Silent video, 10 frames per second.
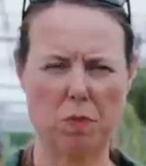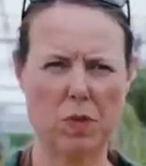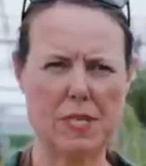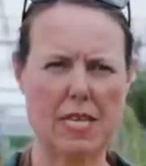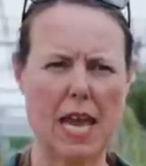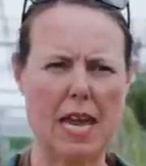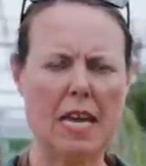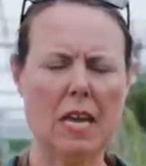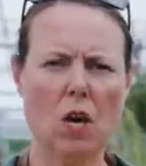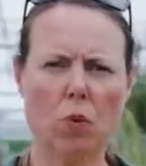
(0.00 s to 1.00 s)
And we'll
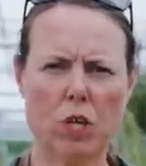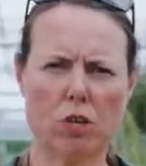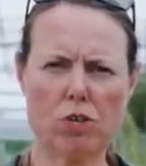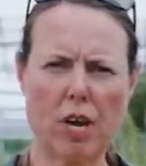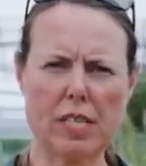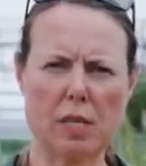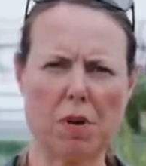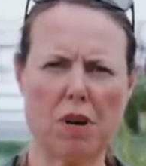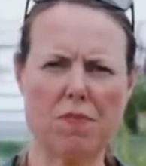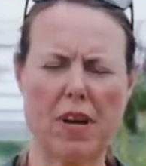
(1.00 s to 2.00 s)
say when you're attracting
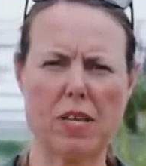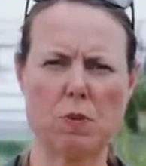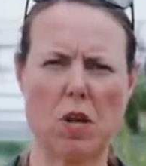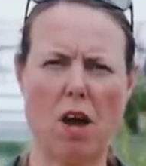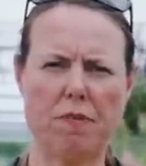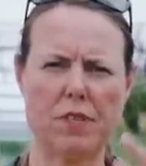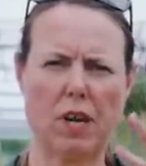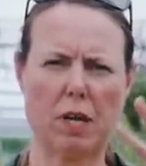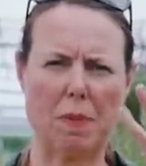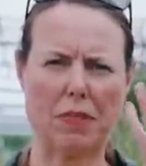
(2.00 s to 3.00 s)
butterflies, we often
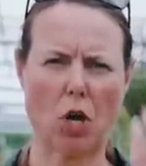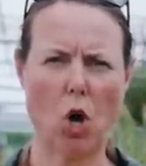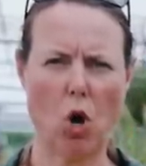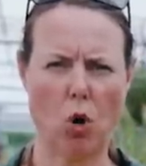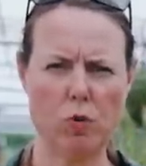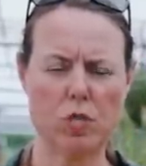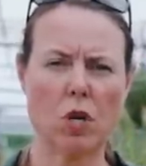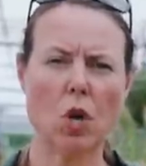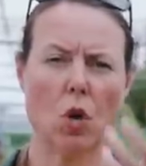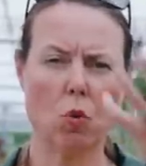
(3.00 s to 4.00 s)
talk about the
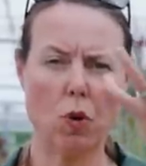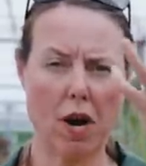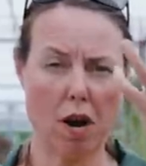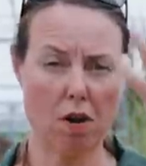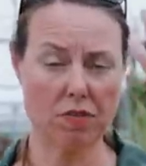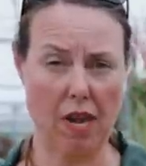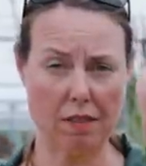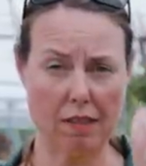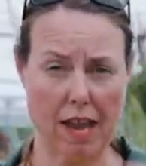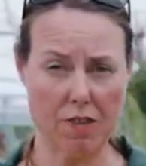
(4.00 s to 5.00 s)
host, where
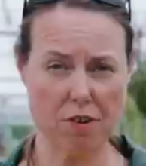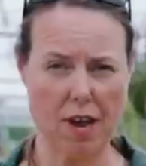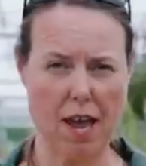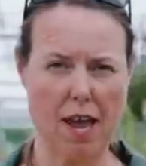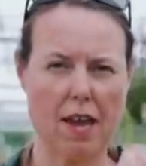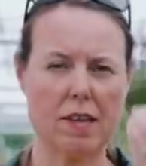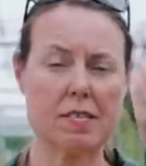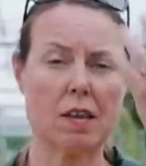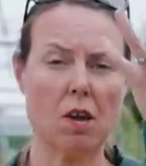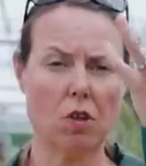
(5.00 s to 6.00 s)
they lay their
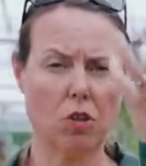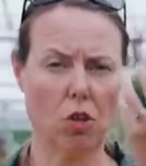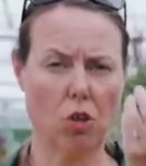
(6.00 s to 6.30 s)
eggs, the